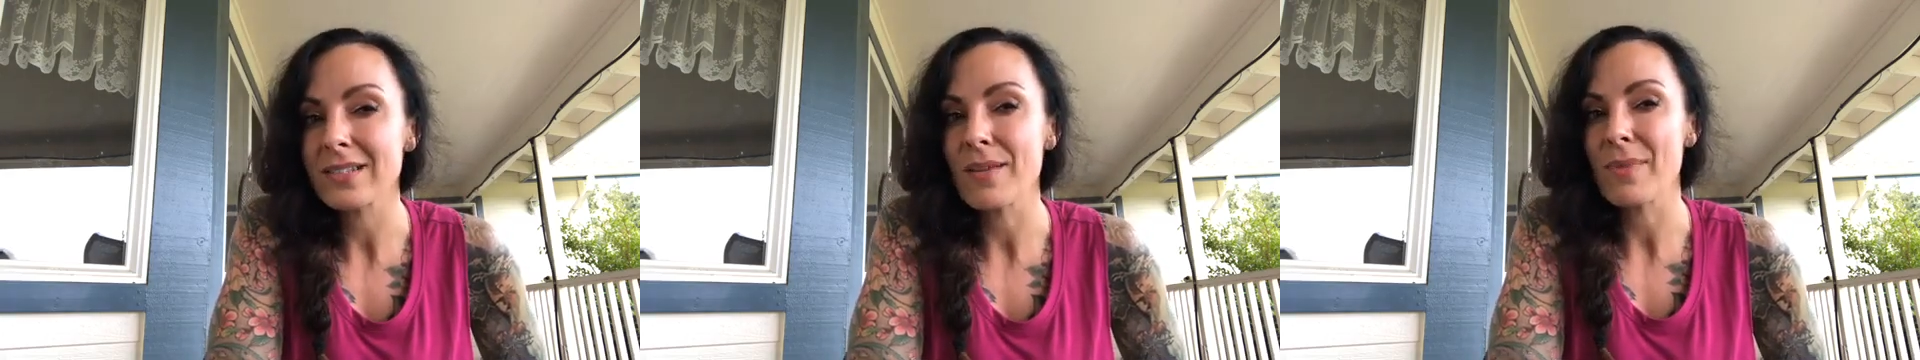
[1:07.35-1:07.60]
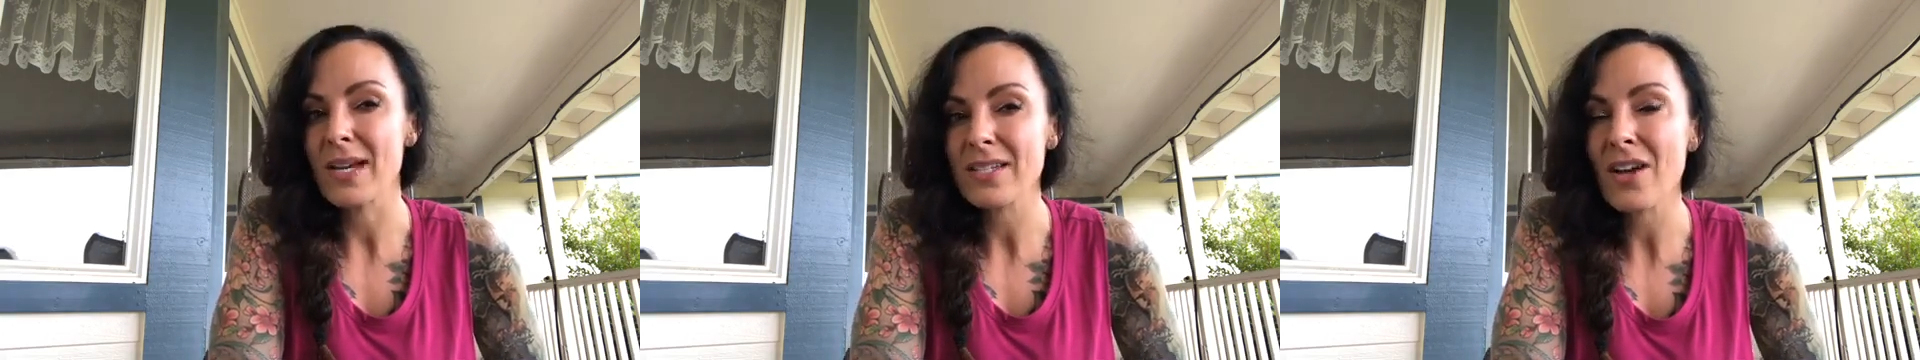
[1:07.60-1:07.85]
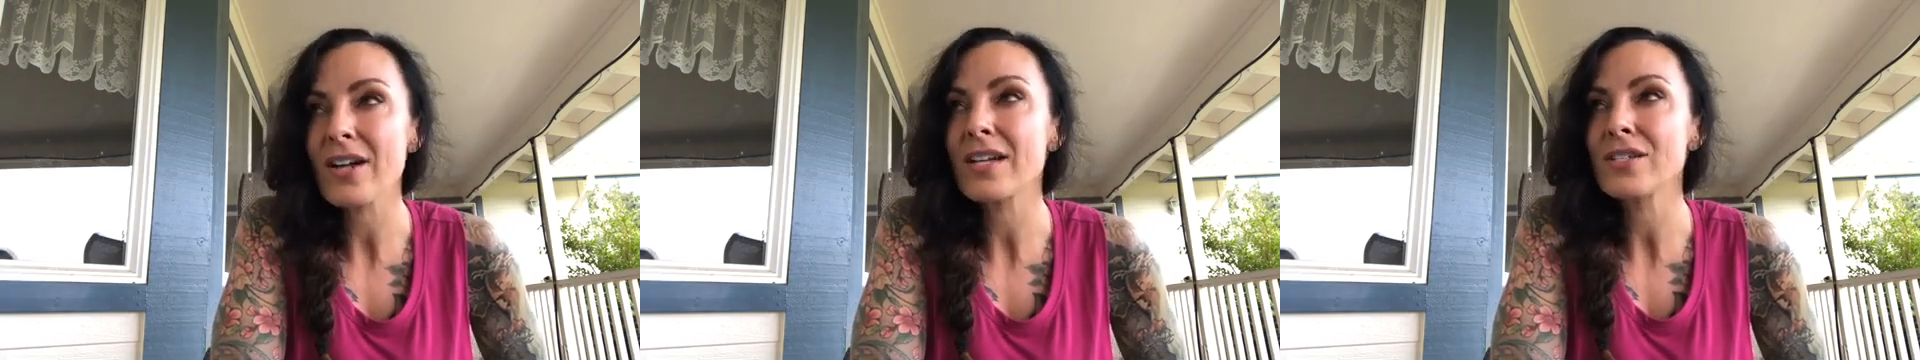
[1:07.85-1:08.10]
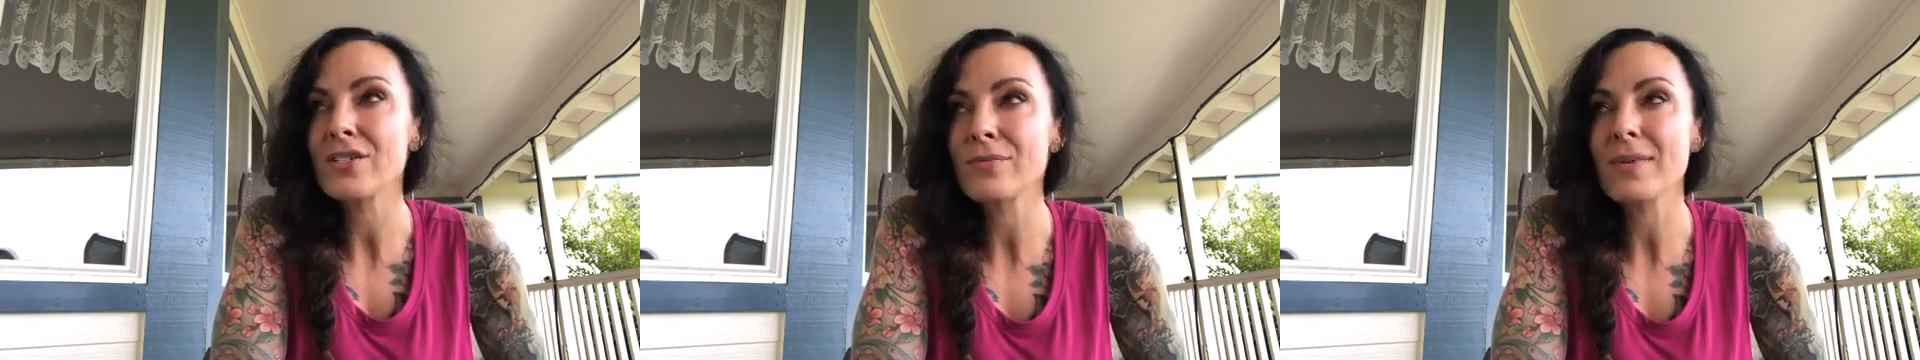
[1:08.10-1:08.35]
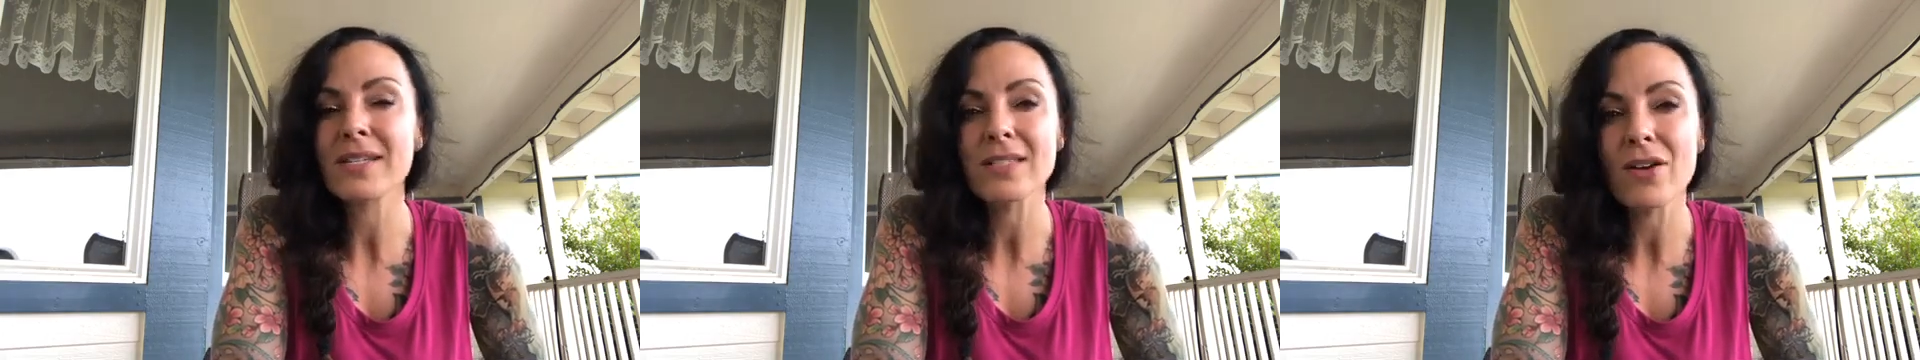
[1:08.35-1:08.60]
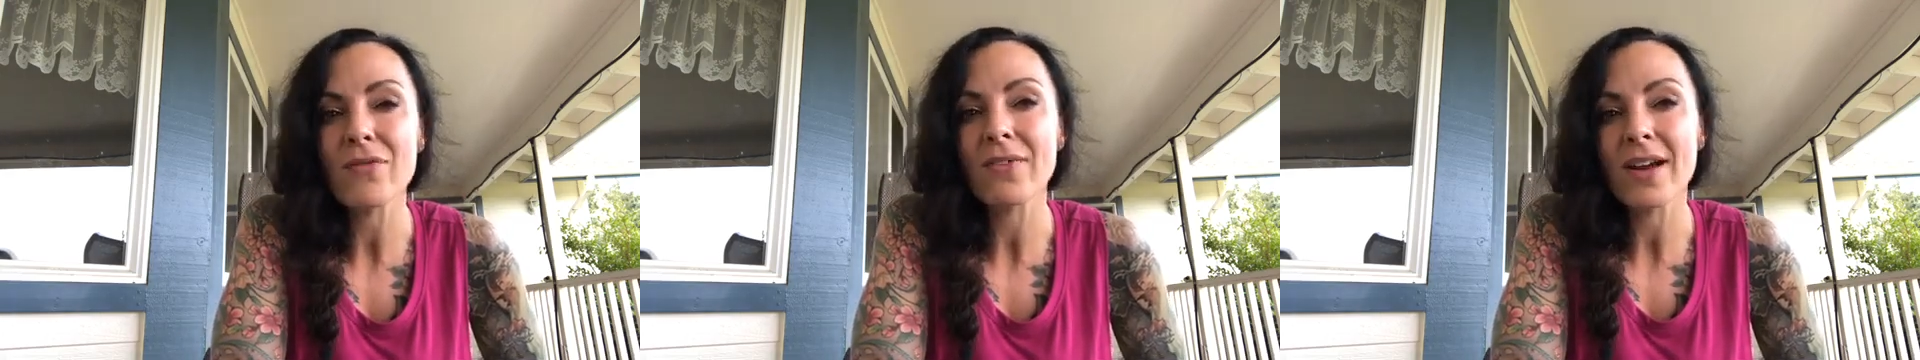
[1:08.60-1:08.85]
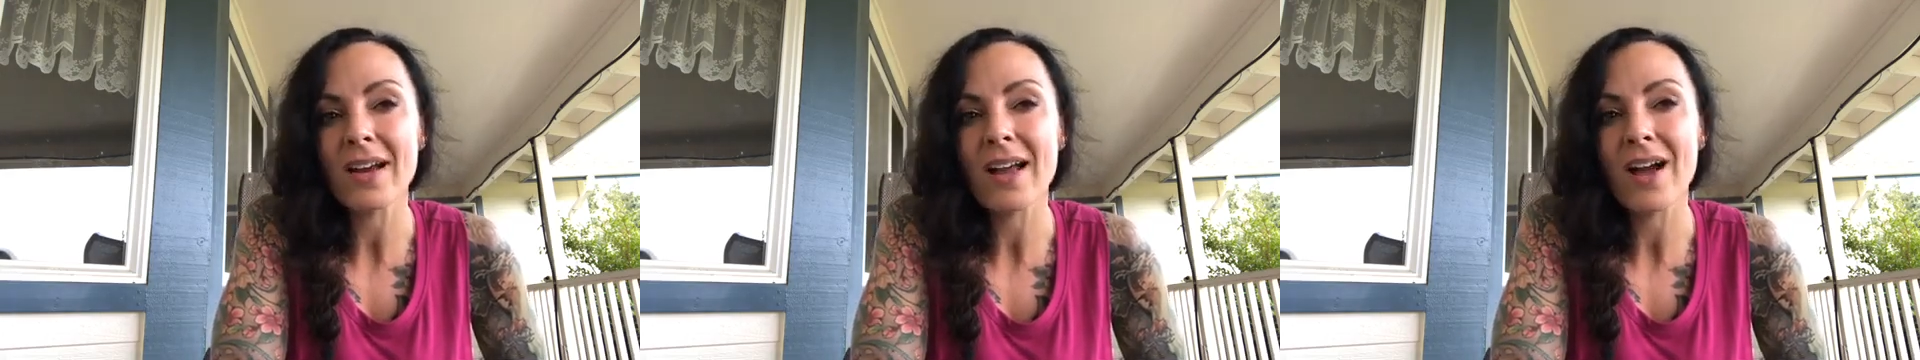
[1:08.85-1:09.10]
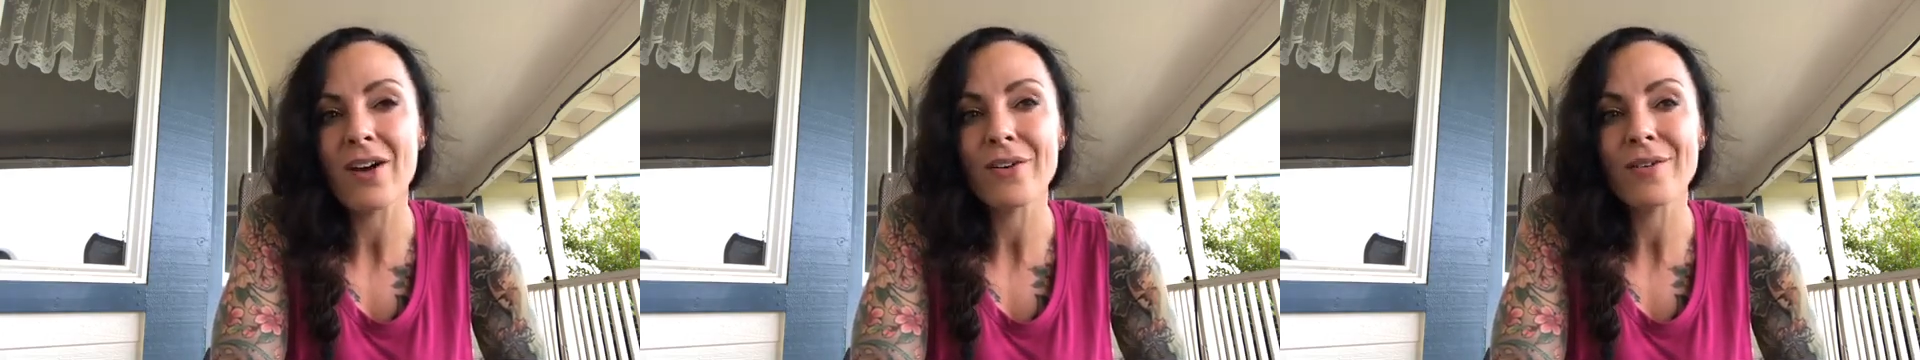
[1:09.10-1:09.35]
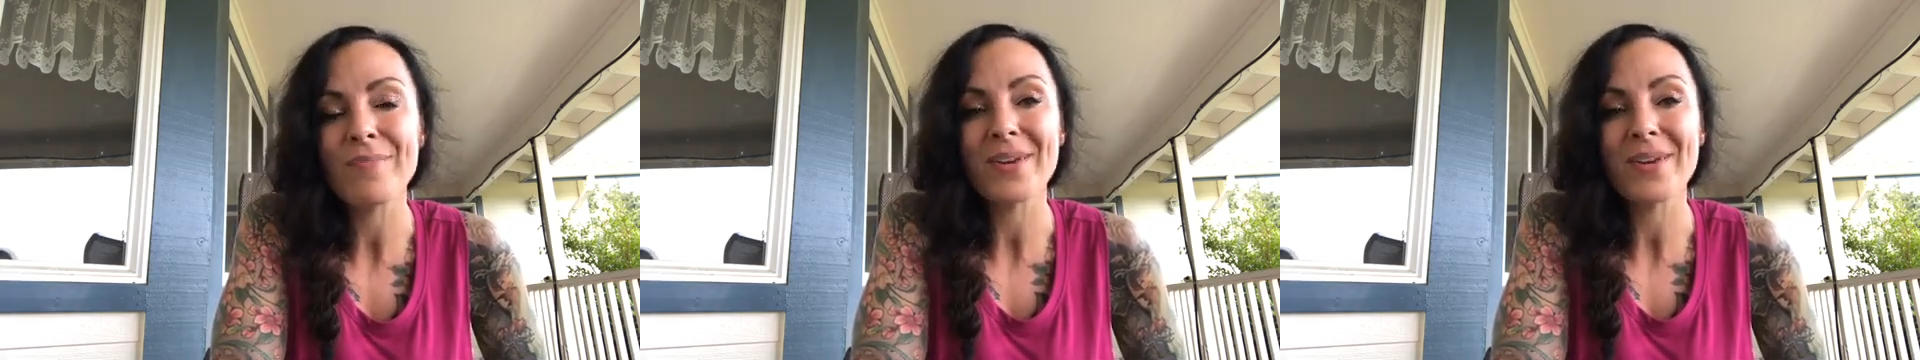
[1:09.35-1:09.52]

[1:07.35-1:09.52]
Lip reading: Am I talking to myself right now?